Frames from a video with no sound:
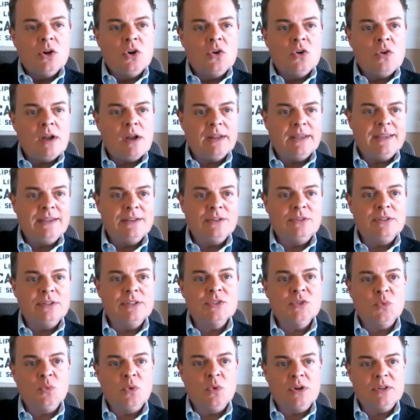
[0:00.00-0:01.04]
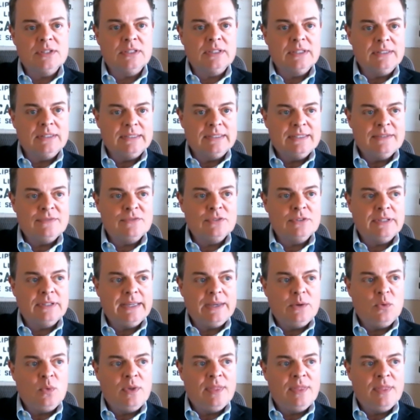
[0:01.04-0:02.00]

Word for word: Chronic illness works a little differently.